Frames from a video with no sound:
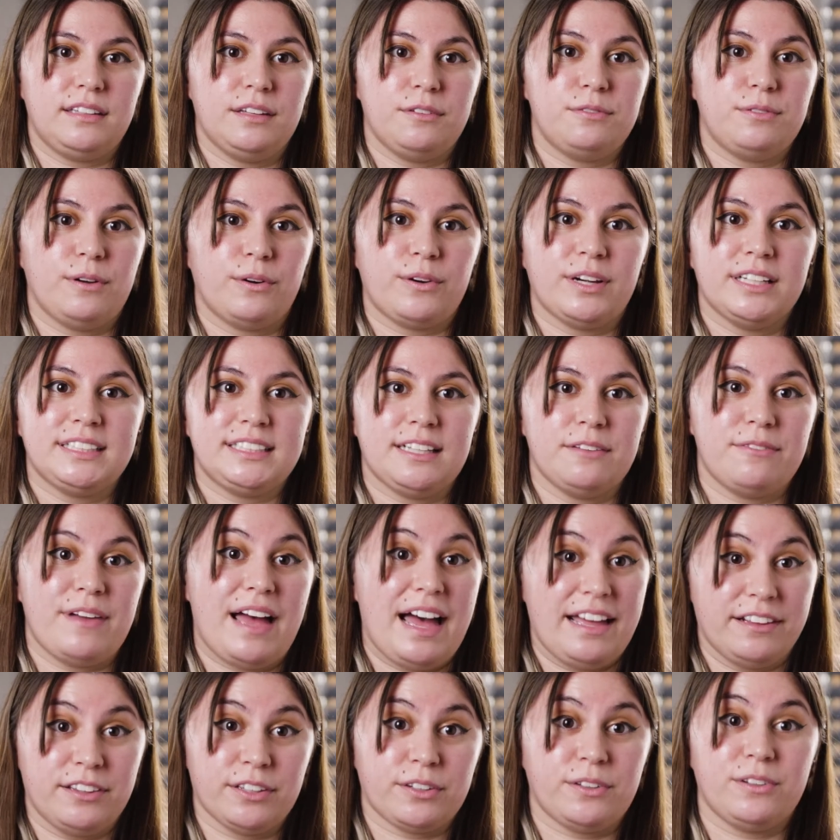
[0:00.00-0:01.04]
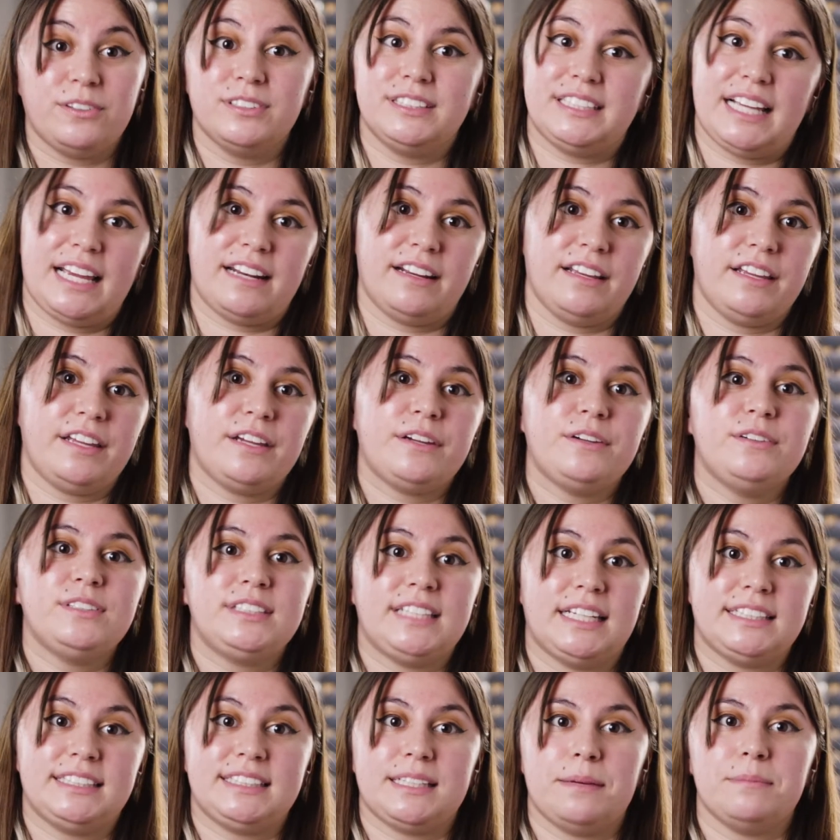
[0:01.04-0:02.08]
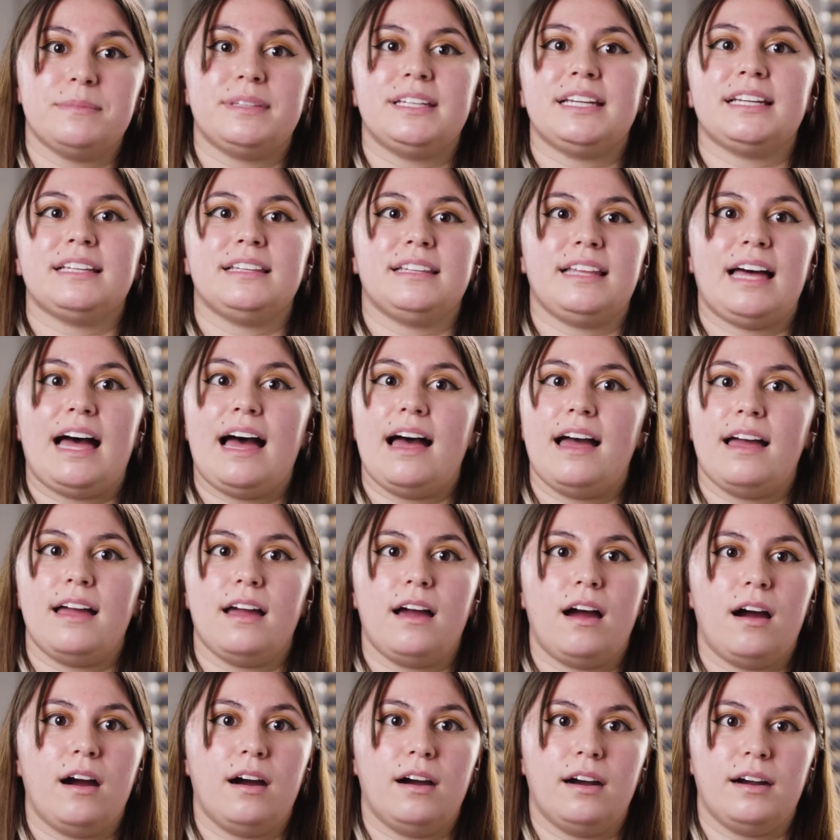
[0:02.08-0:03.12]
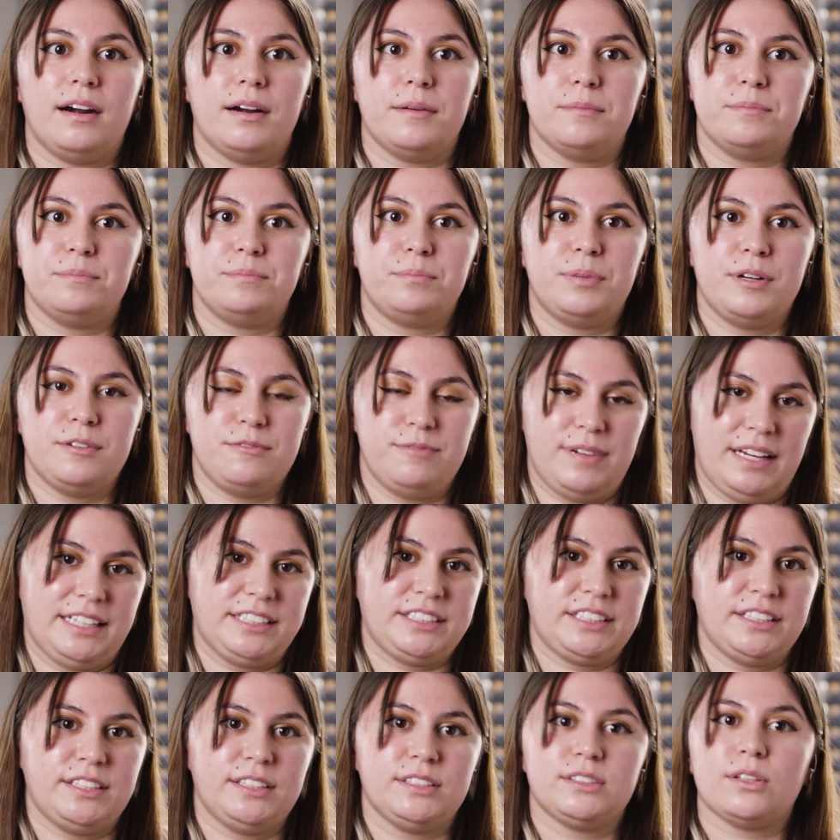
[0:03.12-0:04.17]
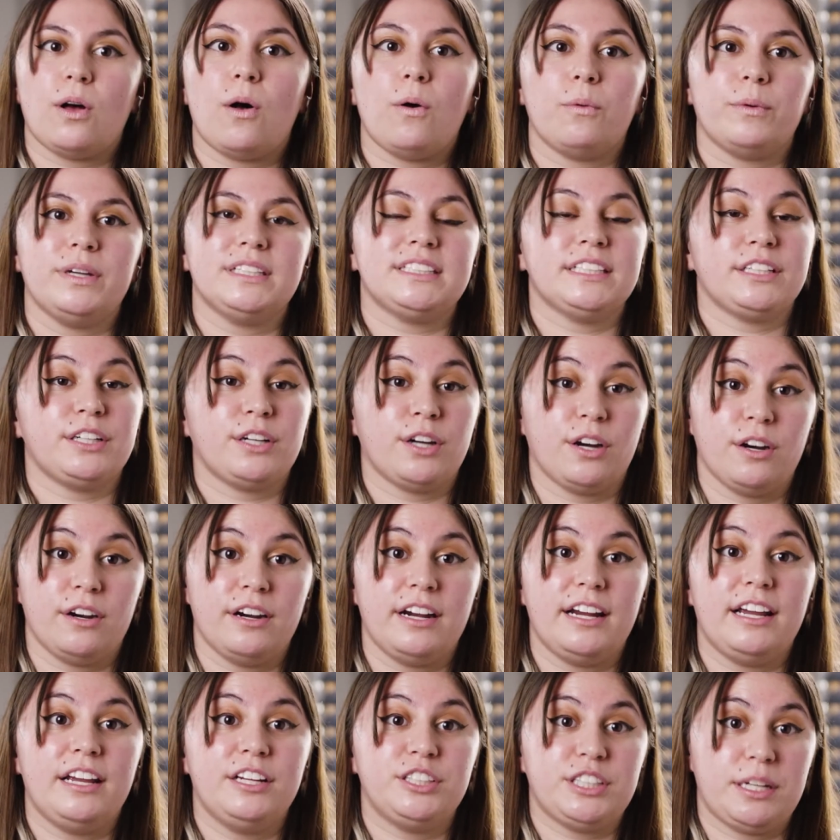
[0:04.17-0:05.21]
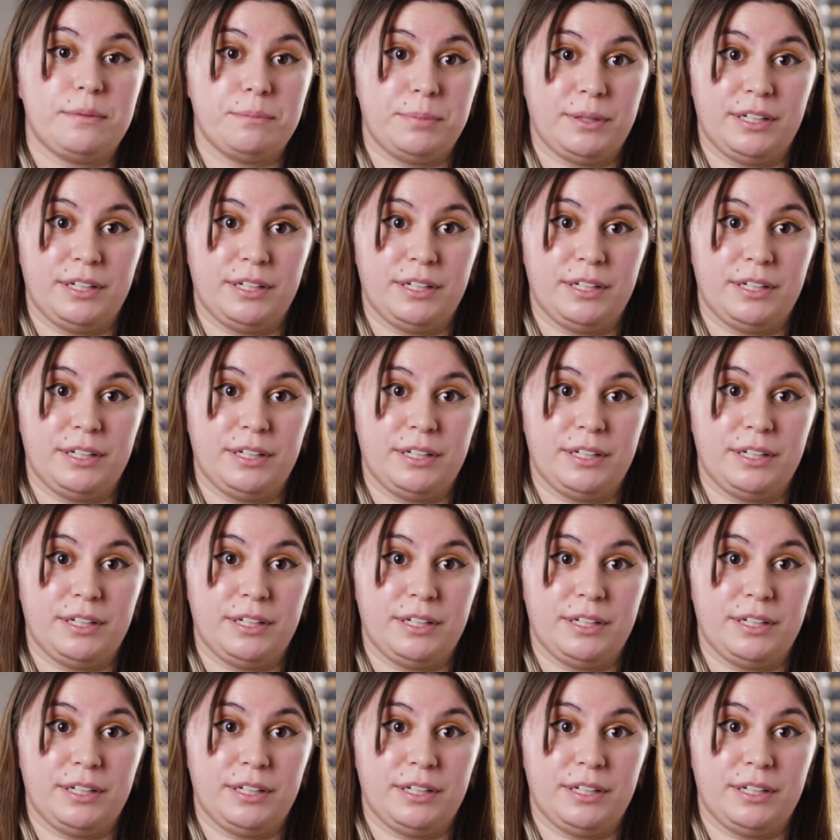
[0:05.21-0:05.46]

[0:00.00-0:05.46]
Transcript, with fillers: the focus of ethical data use. That's something that our professors always encourage and